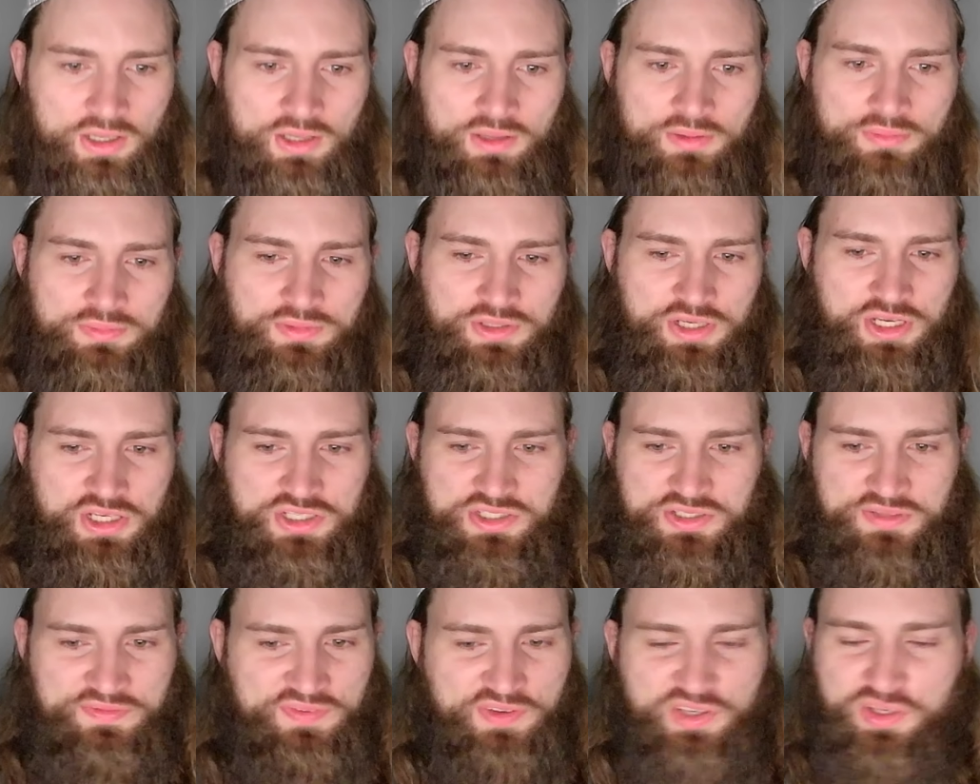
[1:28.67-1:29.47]
She
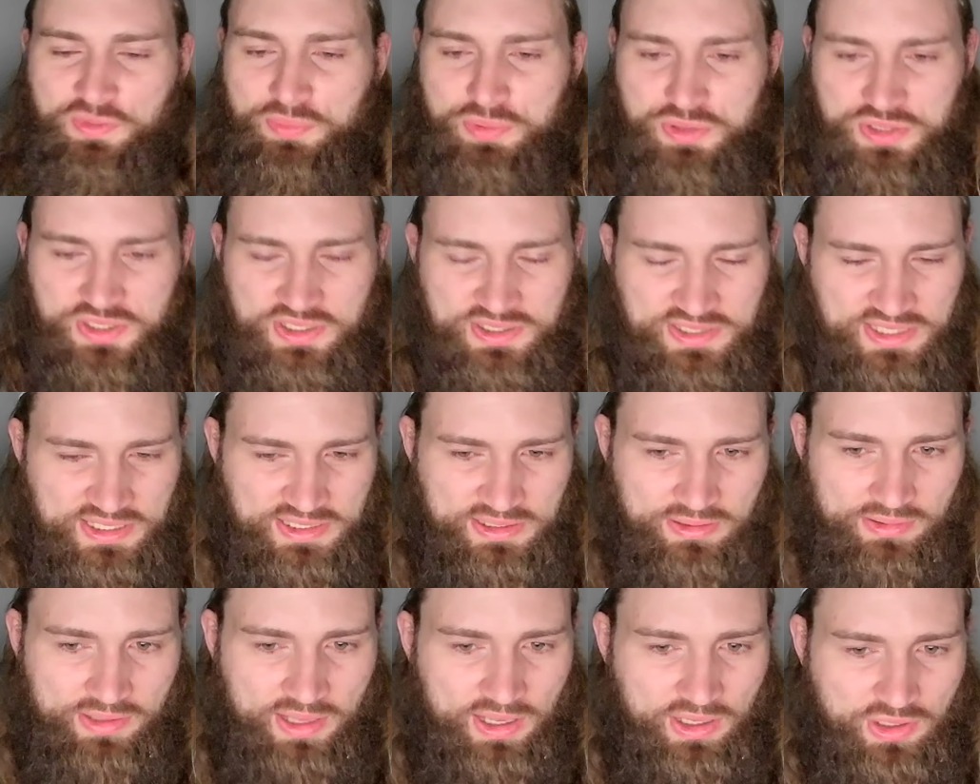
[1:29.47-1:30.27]
has 50%
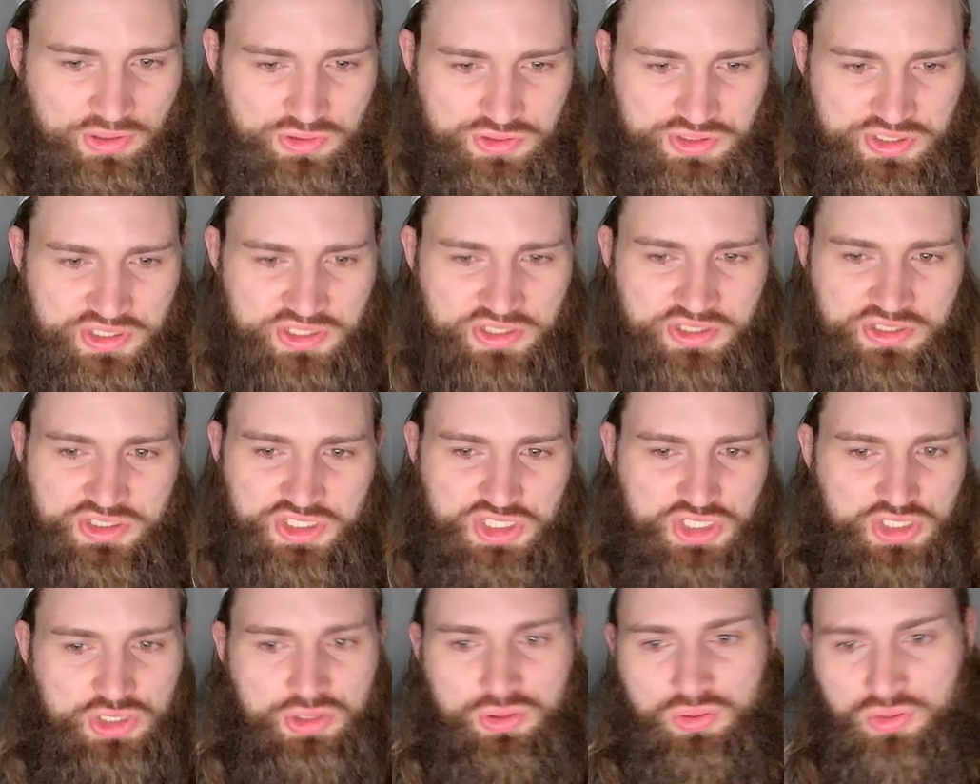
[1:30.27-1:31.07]
takedown accuracy.
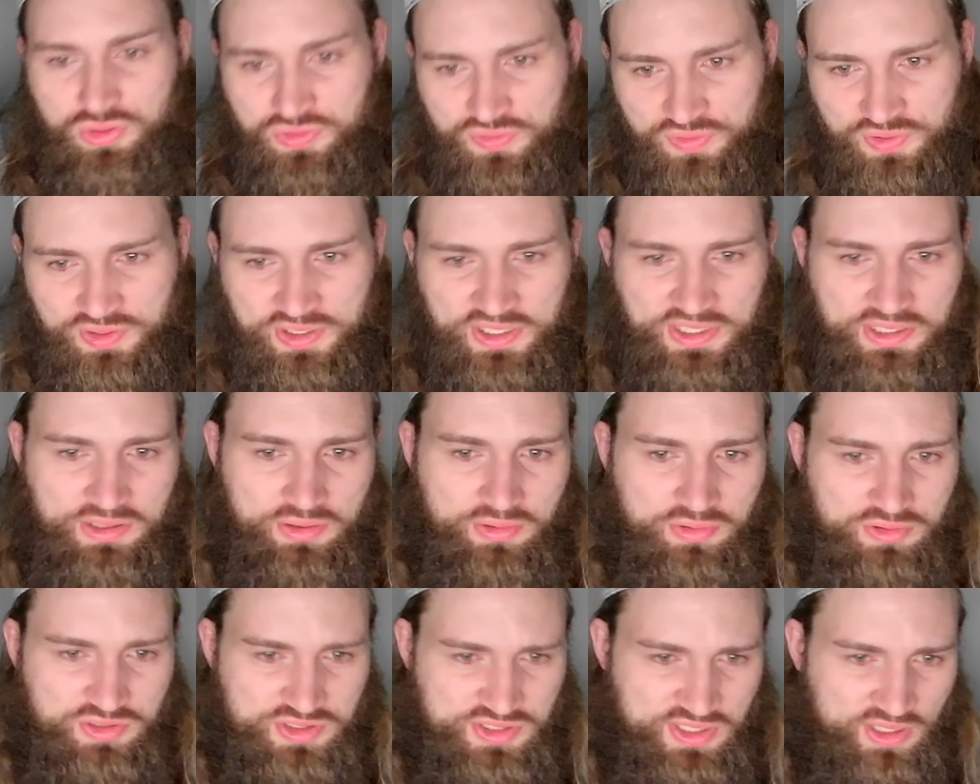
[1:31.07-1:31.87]
She goes for a
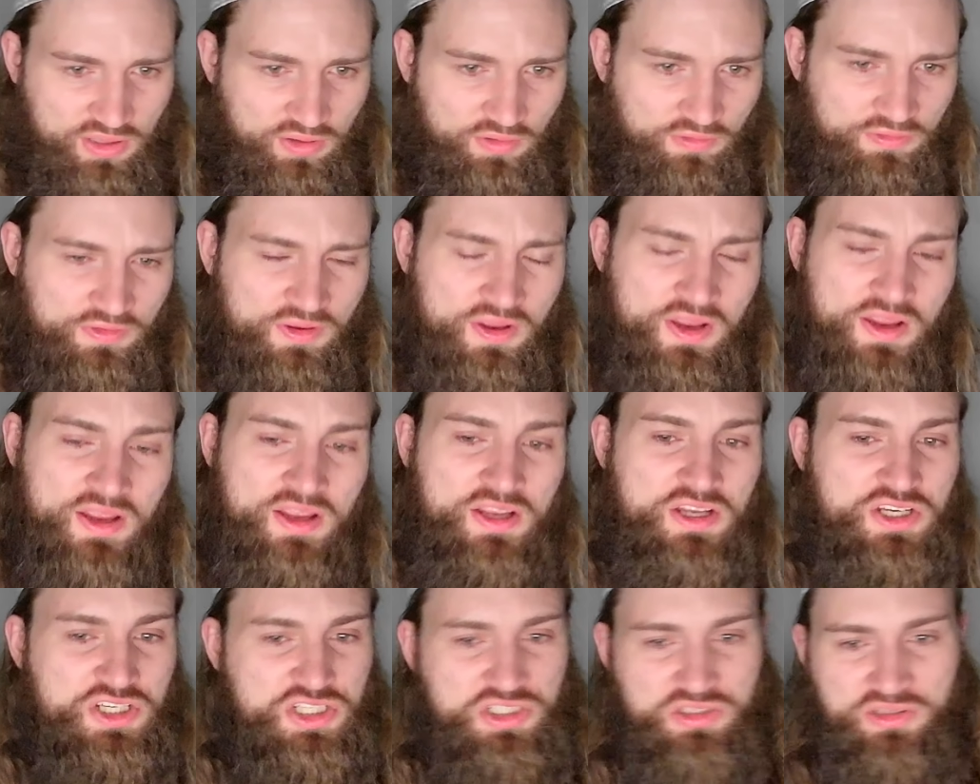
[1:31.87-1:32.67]
takedown herself.
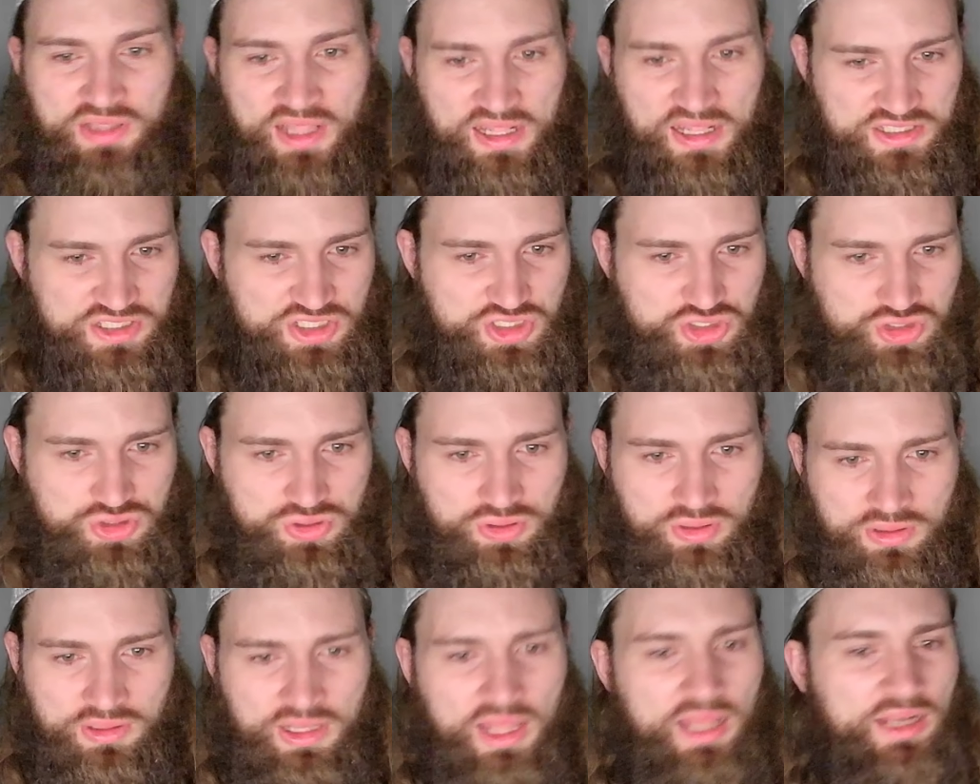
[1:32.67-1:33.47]
She lands
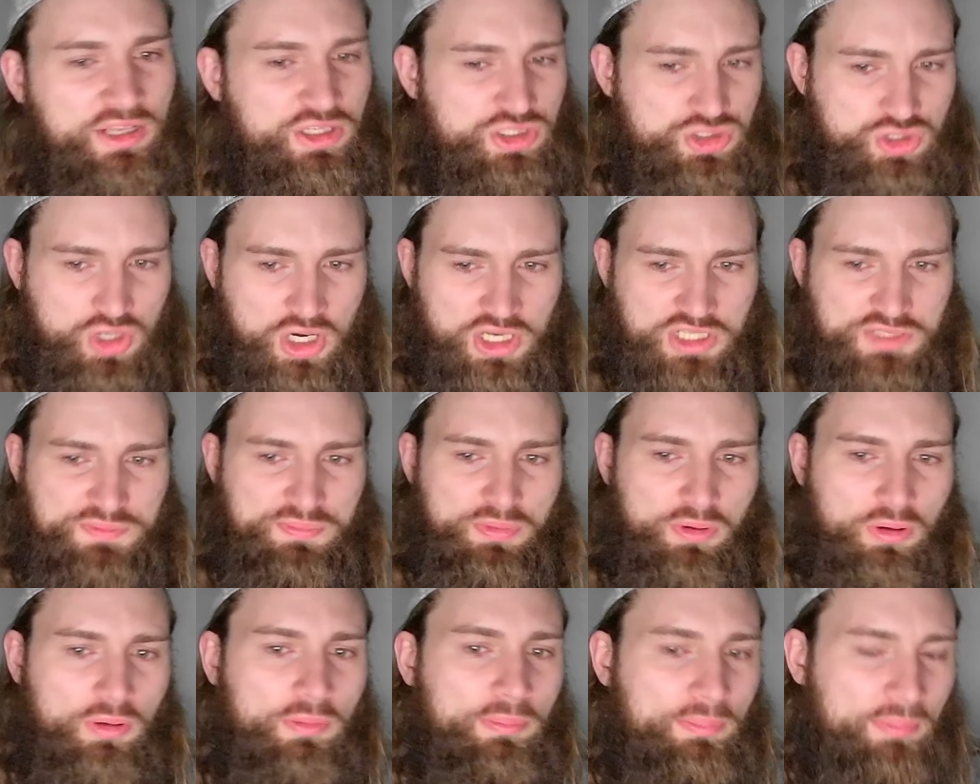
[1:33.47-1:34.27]
a lot of strikes
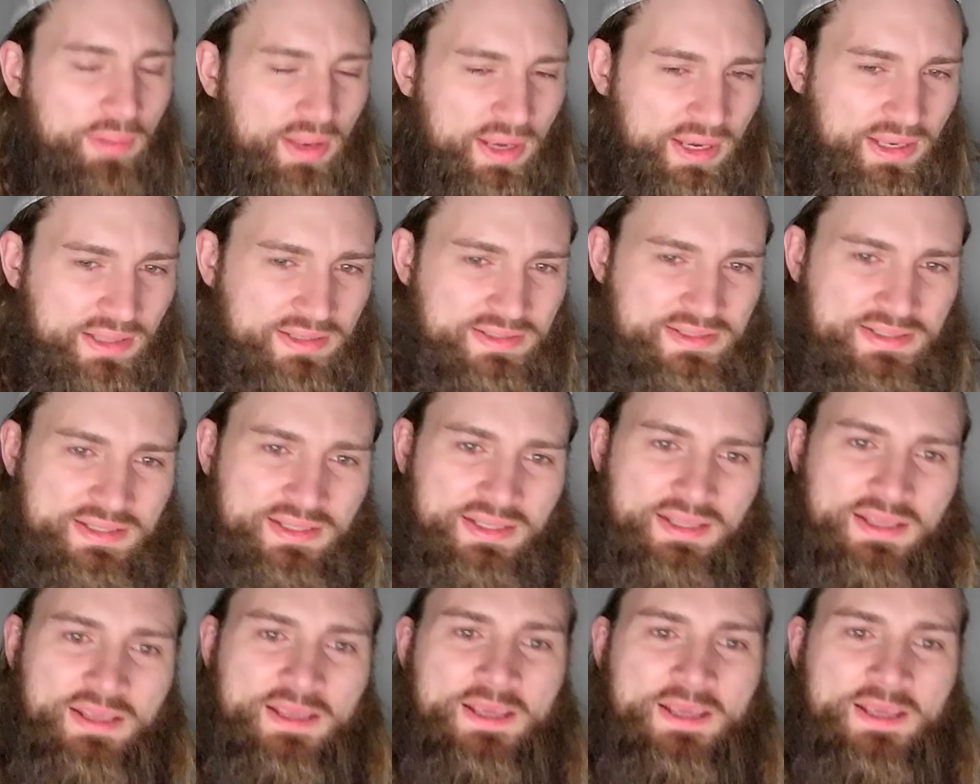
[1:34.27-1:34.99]
per minute.